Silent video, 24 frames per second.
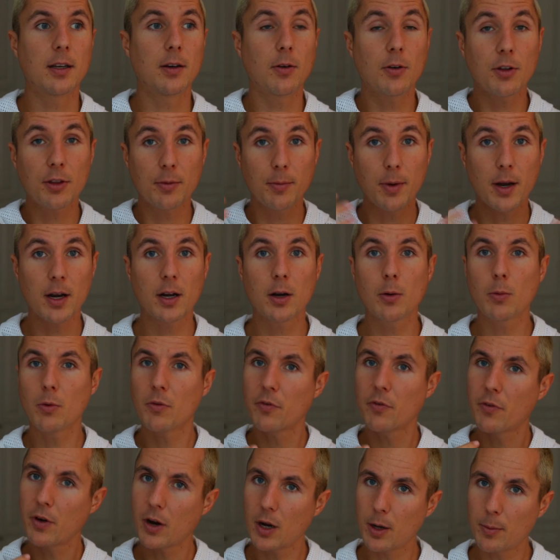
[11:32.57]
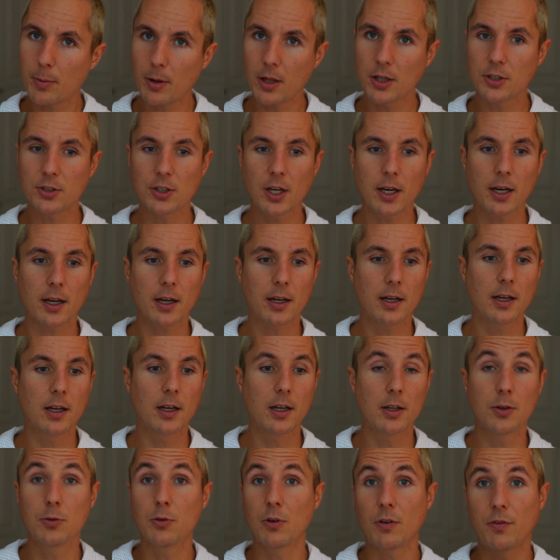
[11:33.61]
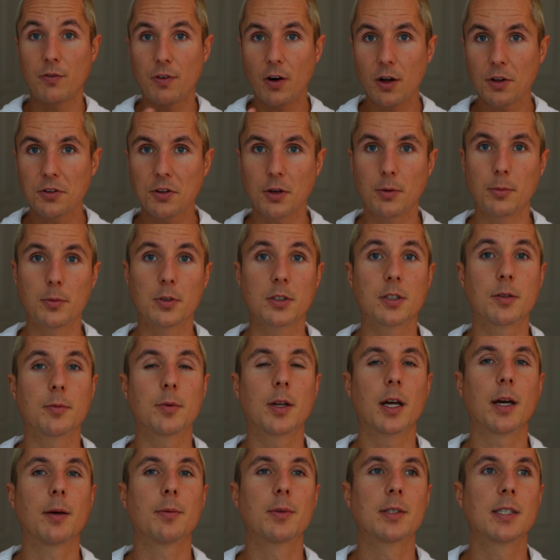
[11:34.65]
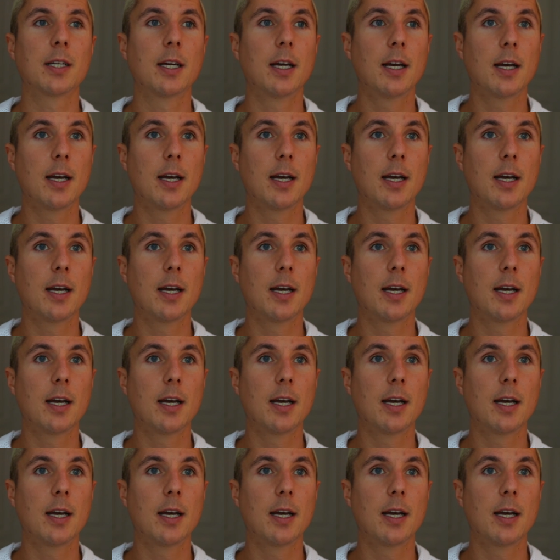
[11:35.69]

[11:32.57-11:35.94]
In North America, we're very apologetic, to a fault almost sometimes.